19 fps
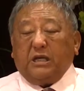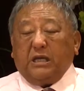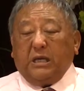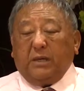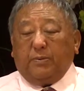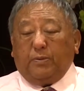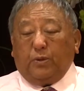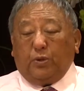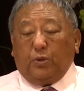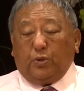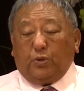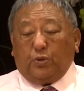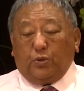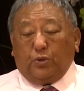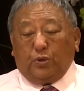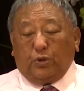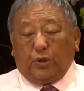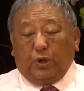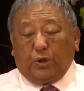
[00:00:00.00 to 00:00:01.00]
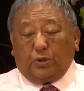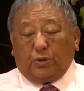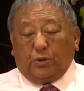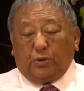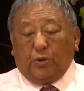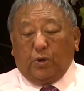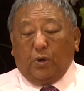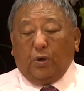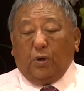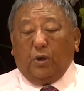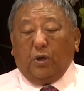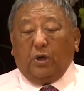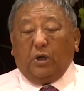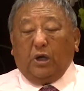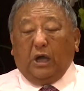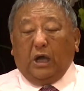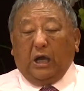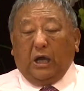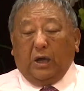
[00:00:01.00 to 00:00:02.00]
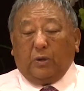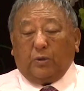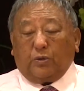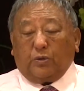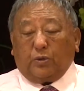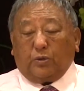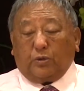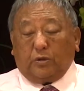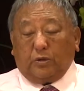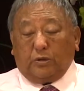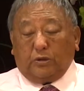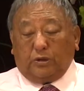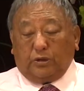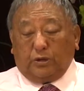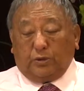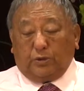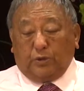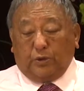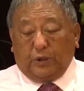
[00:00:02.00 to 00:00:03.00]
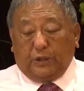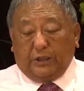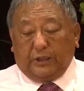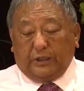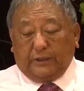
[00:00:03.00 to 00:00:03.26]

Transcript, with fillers: if you do not know how to concentrate.